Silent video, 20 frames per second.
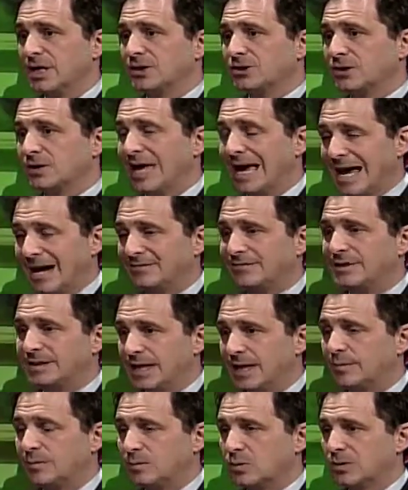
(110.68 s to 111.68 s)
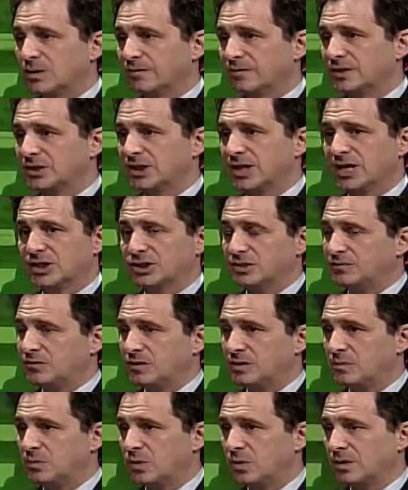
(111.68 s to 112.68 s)
So you have to name the Board of Education. It's very
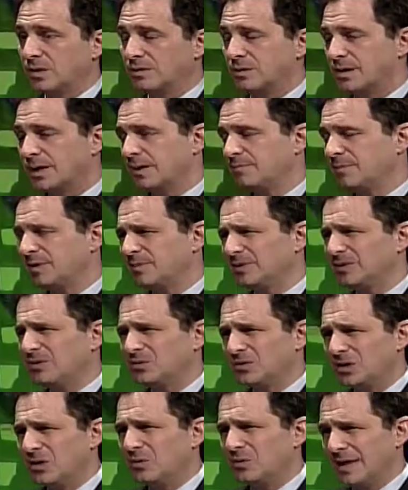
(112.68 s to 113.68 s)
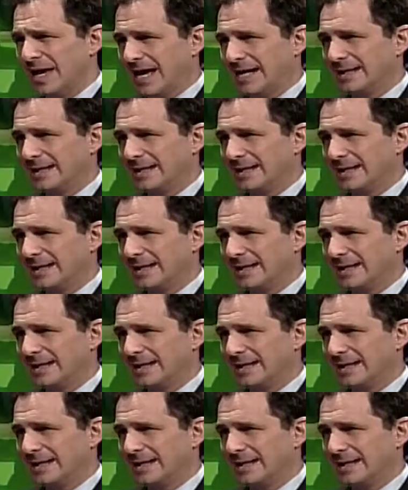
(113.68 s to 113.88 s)
important. A lot of people don't know that.